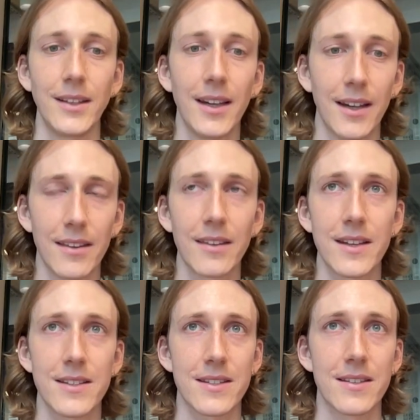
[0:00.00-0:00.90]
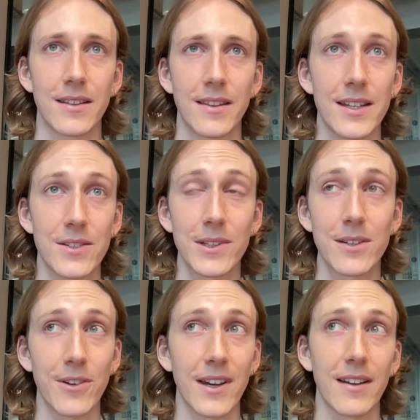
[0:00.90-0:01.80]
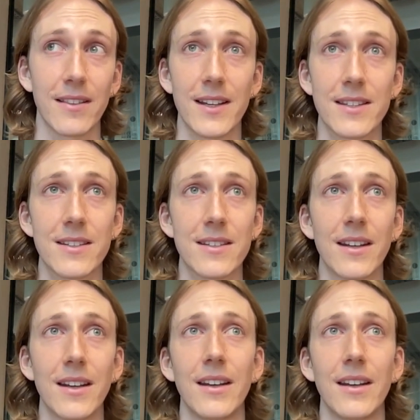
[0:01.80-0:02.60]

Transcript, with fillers: Yeah, I think that's really fair. That's